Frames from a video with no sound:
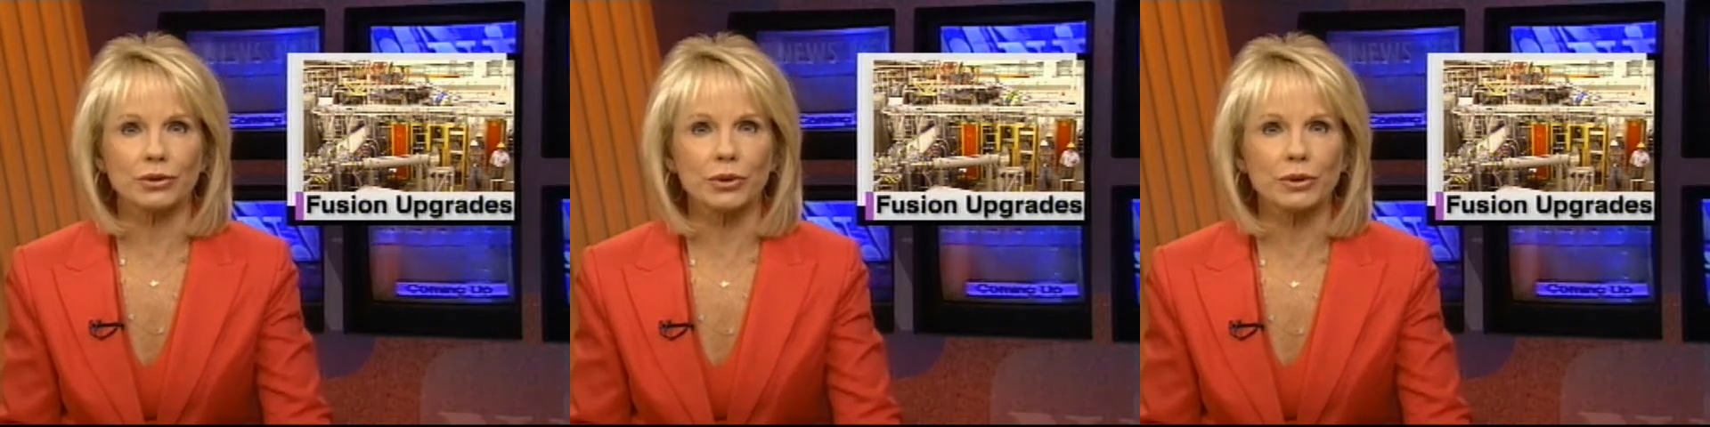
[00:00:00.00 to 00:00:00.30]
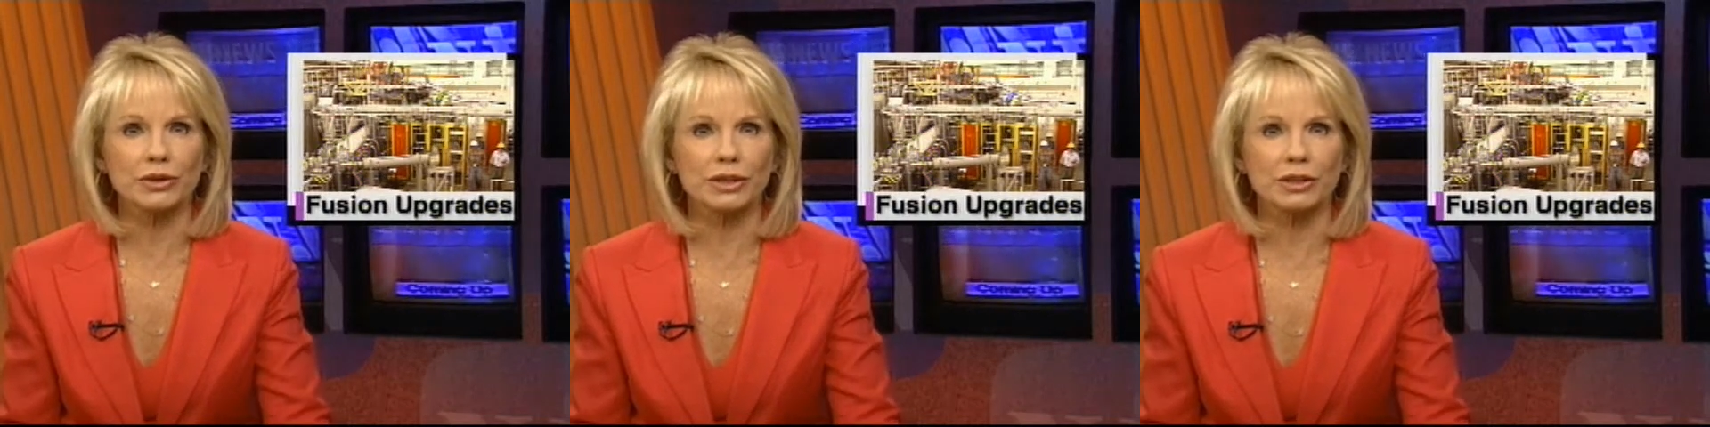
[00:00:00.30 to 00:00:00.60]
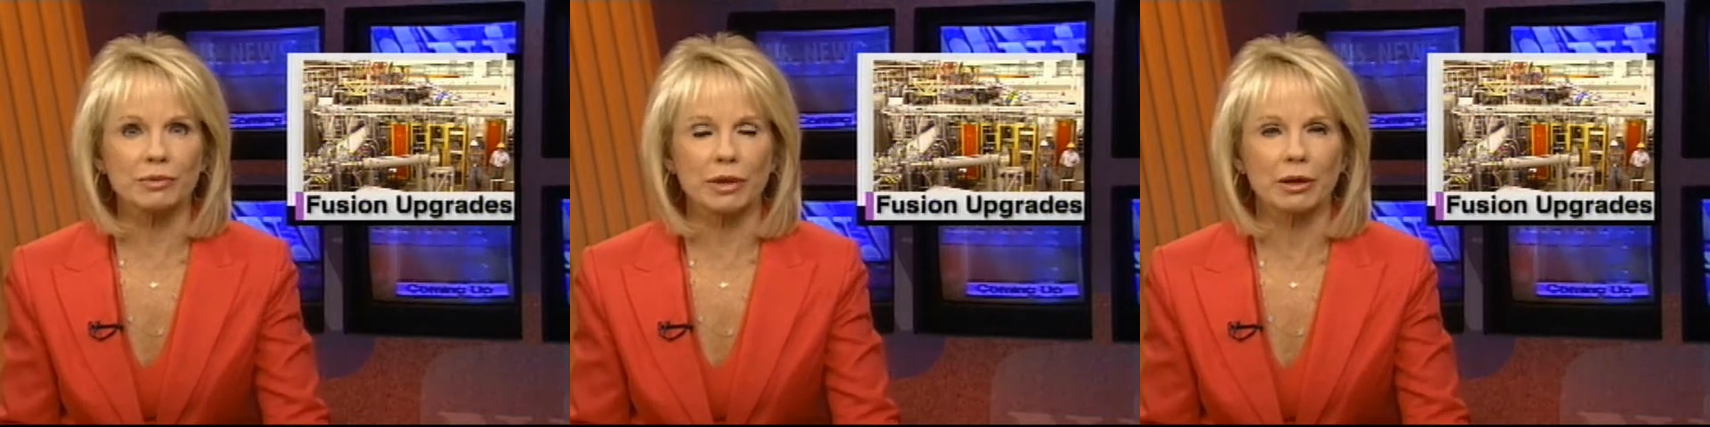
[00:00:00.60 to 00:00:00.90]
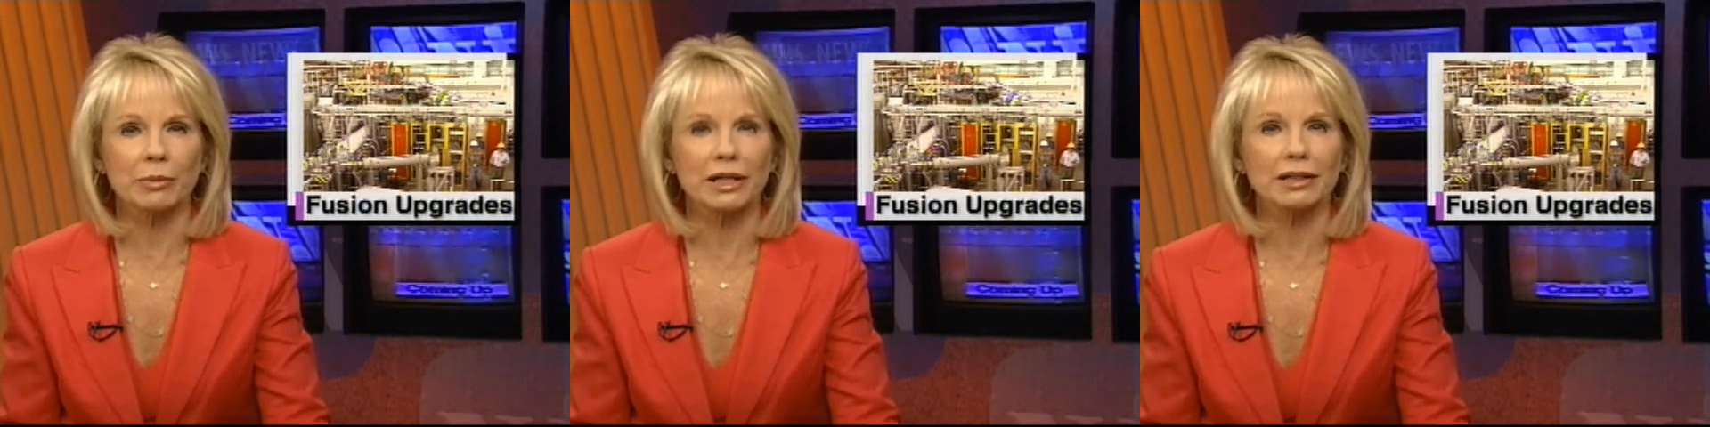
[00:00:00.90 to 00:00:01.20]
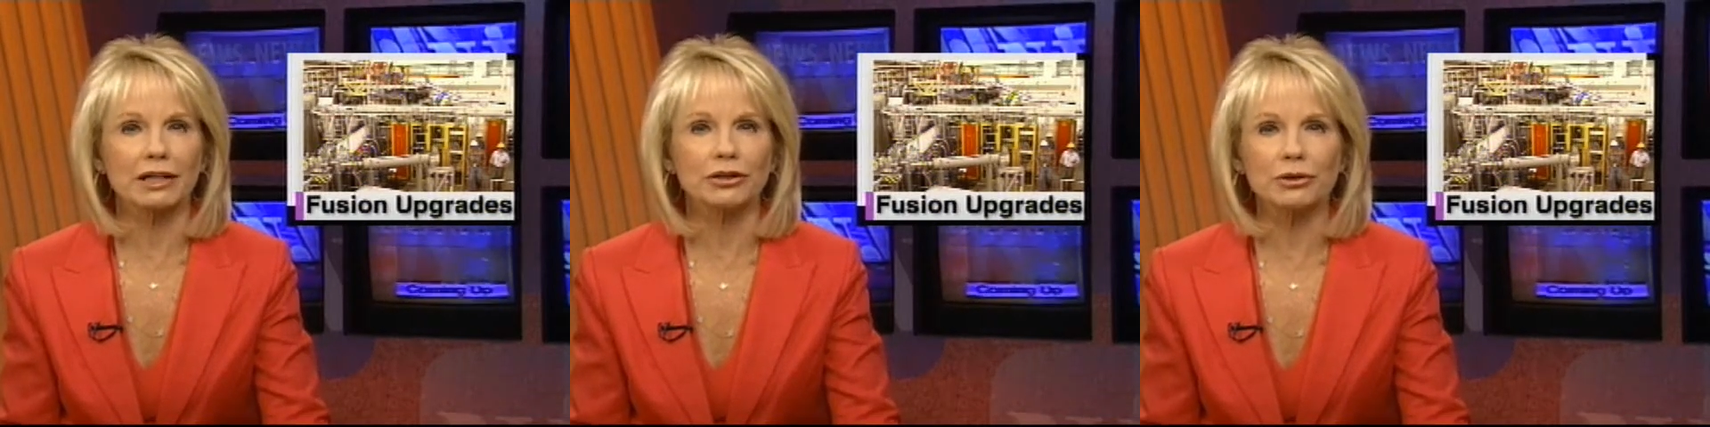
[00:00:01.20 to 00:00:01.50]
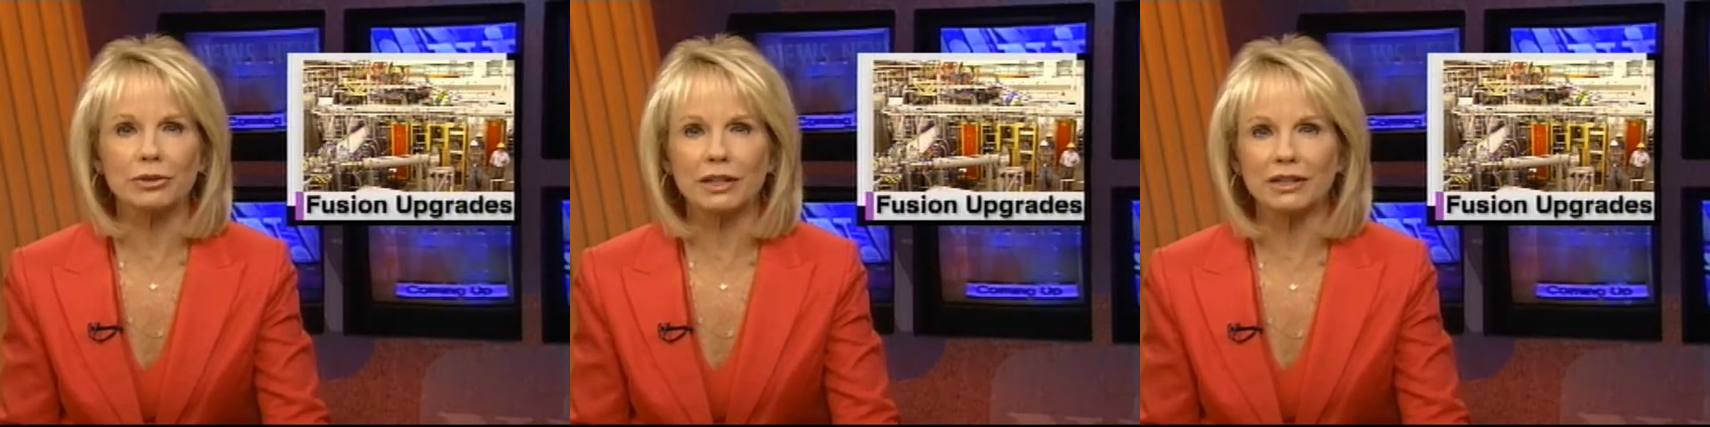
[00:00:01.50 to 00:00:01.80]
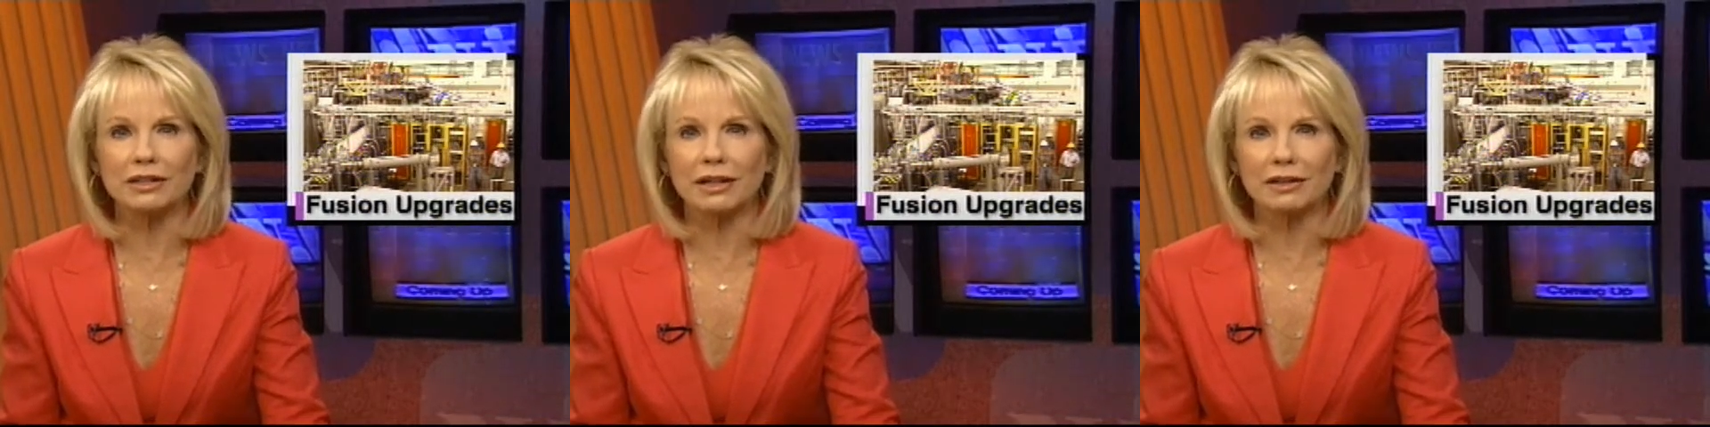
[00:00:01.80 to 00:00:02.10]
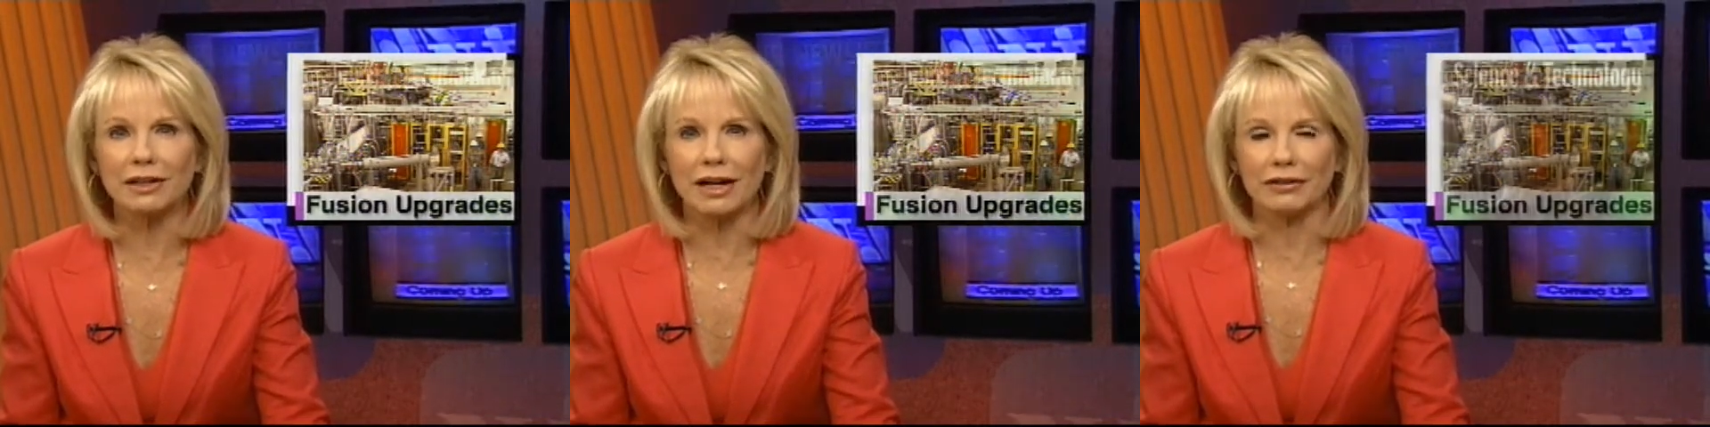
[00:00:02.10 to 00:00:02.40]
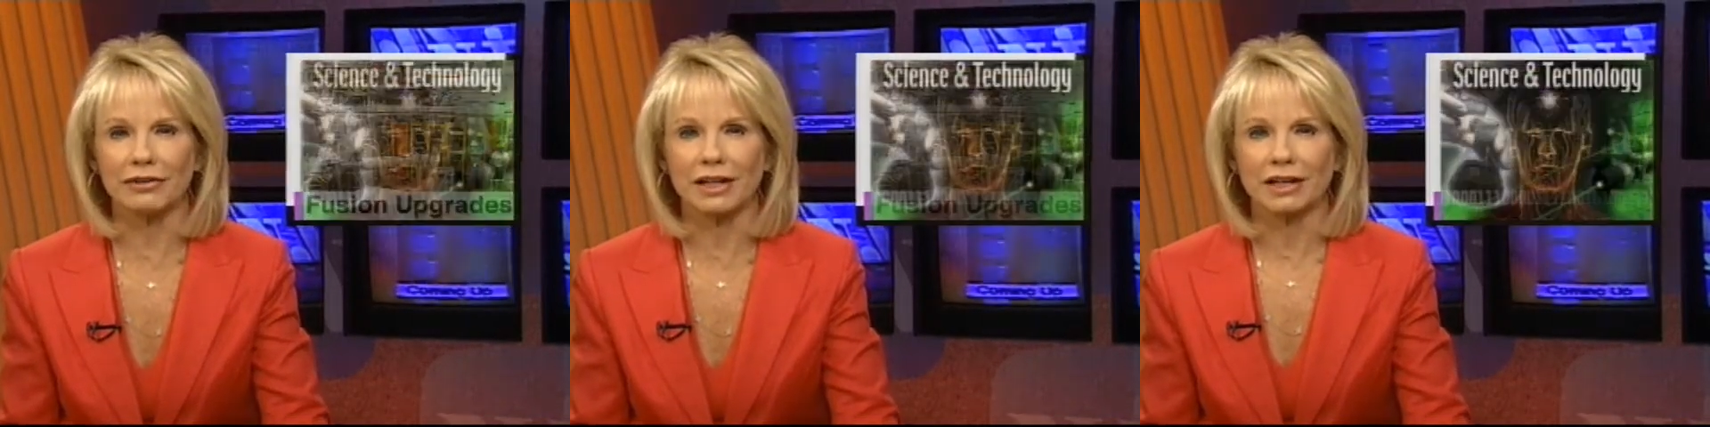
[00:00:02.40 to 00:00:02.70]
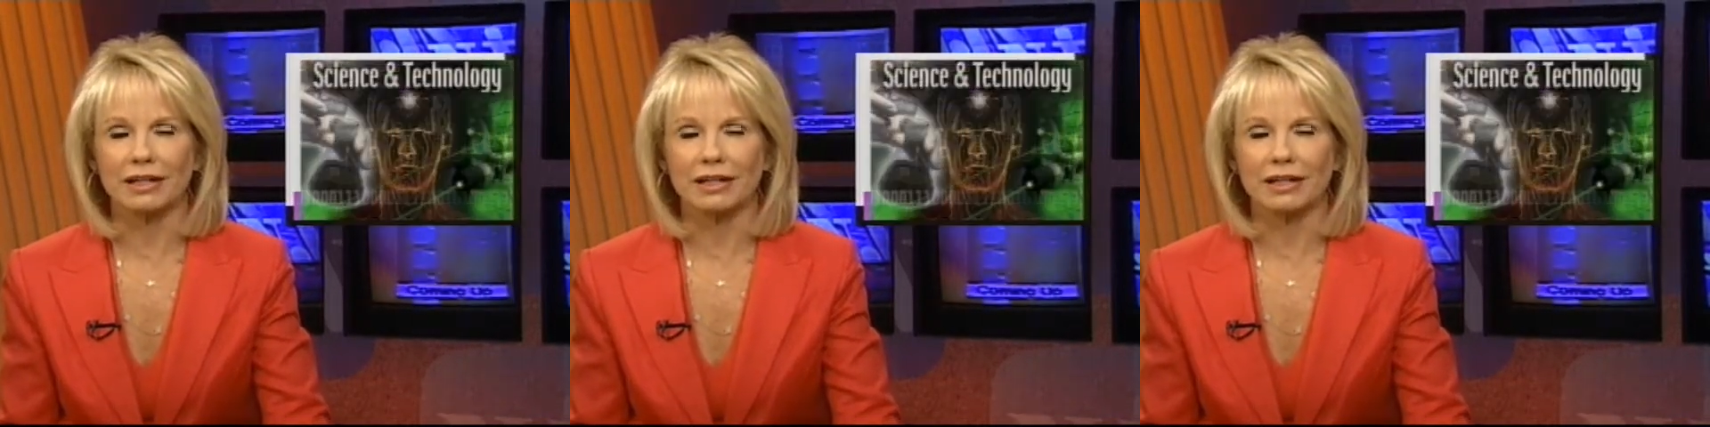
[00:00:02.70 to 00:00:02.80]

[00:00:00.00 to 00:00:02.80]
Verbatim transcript: Torus Experiment a new lease on life.